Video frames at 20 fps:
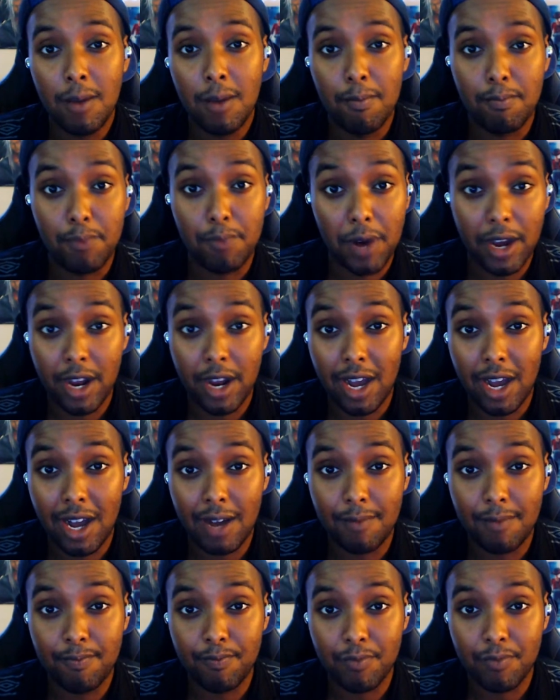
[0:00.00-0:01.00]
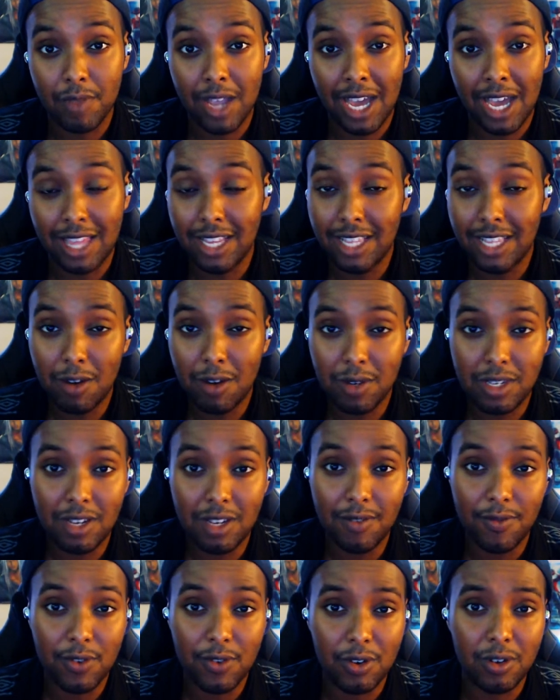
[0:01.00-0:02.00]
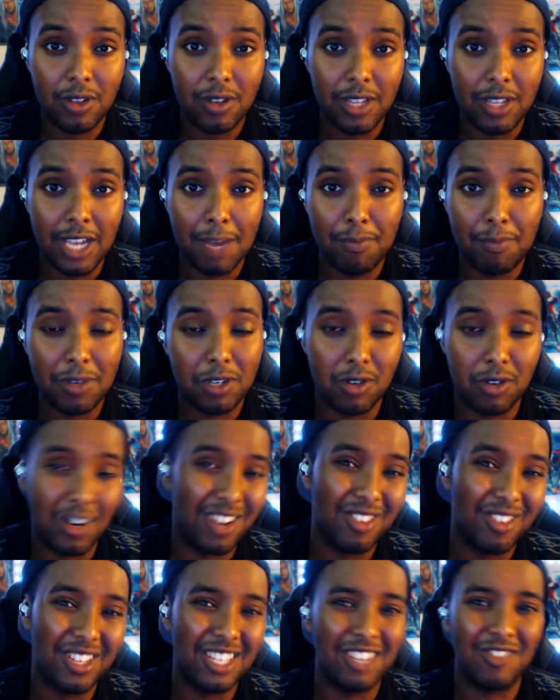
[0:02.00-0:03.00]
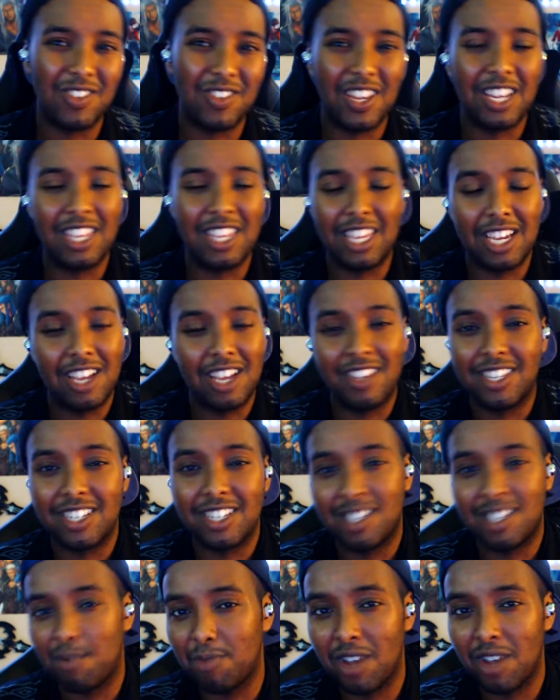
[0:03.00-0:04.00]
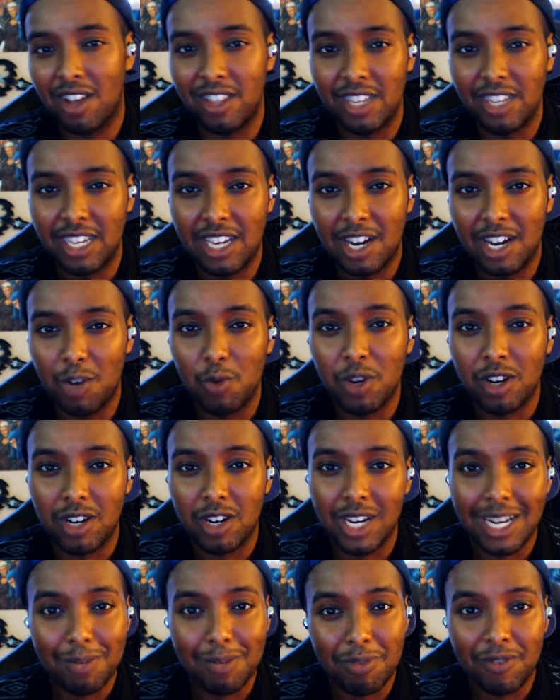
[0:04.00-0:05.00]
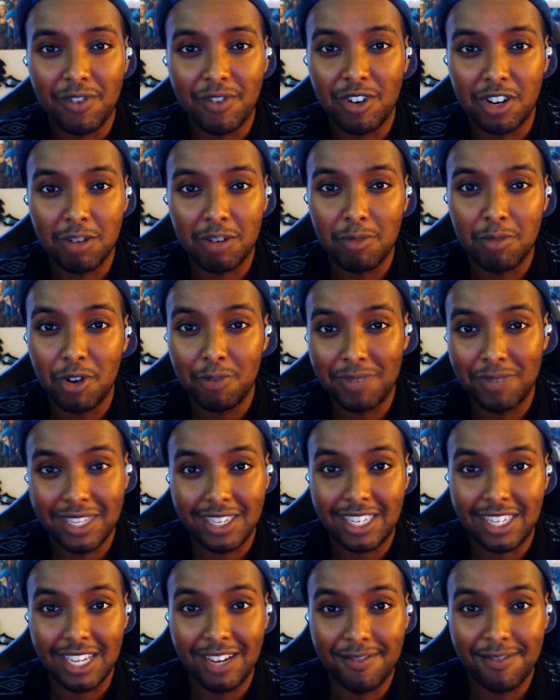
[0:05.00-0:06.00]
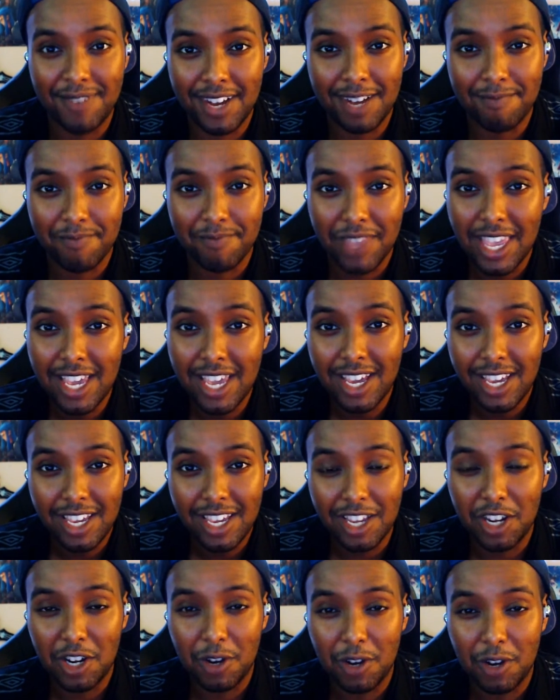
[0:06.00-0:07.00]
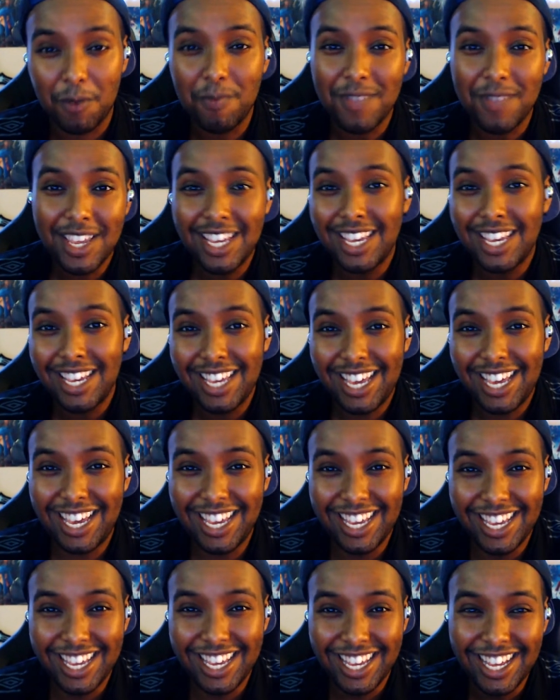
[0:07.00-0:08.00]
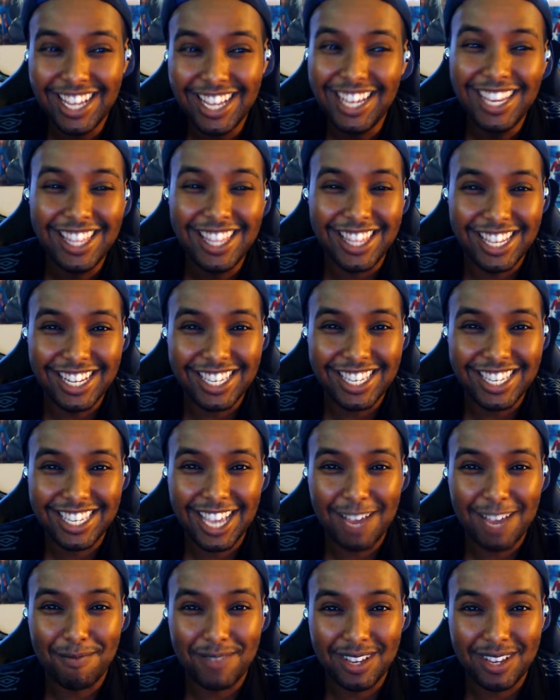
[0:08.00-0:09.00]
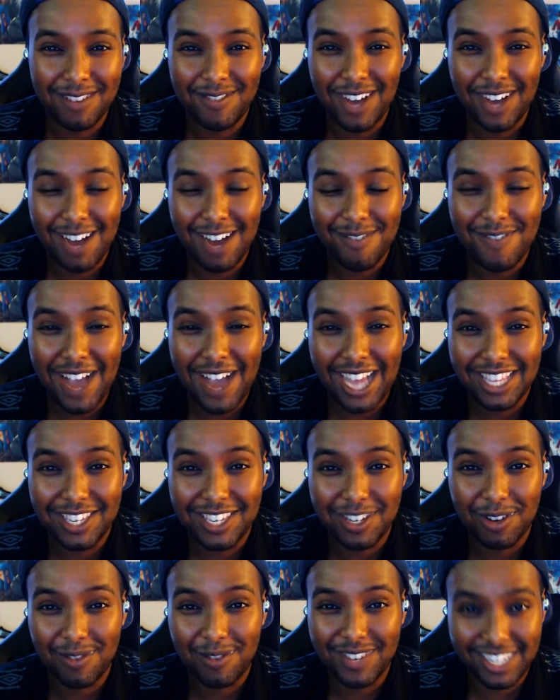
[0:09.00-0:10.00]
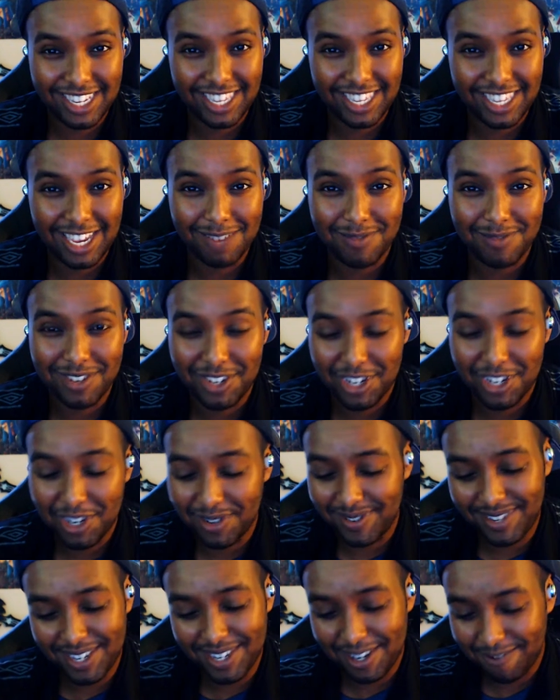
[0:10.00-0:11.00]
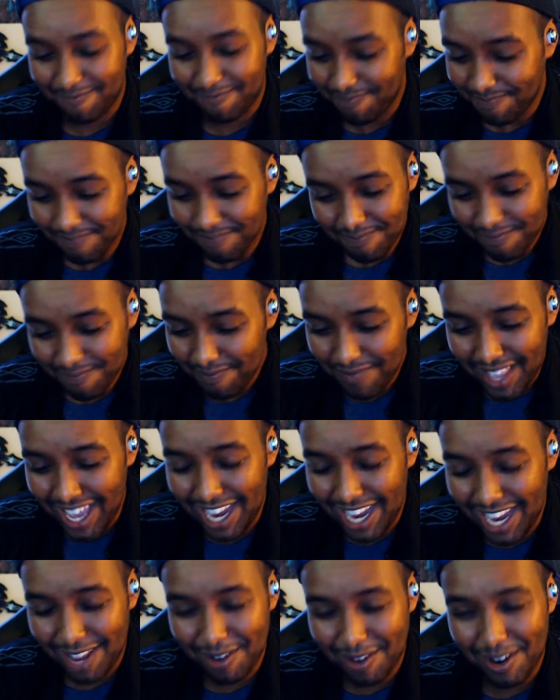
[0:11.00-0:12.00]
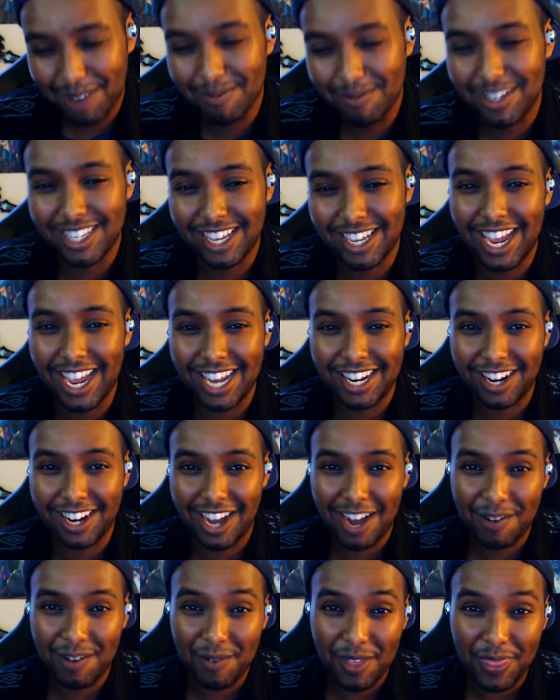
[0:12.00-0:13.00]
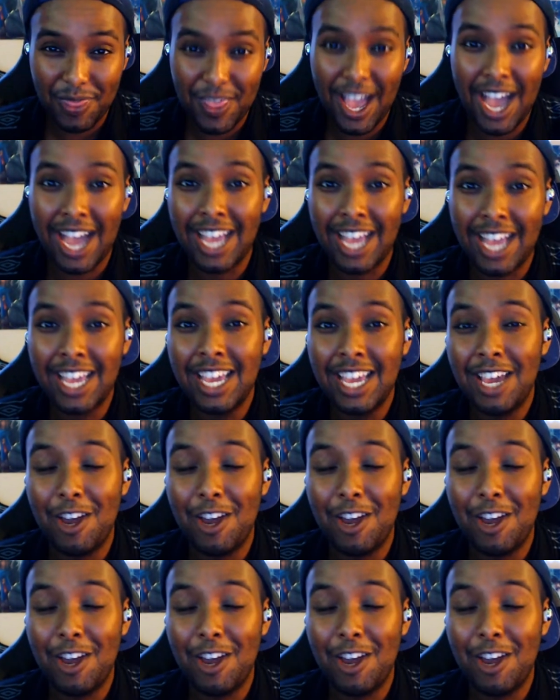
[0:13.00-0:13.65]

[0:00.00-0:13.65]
But I think that was it for the episode. I don't think there's anything else except all the weird perverted moments of you know, these types of fan servicey types of shows. So anyway, I'm just going to end it off with that.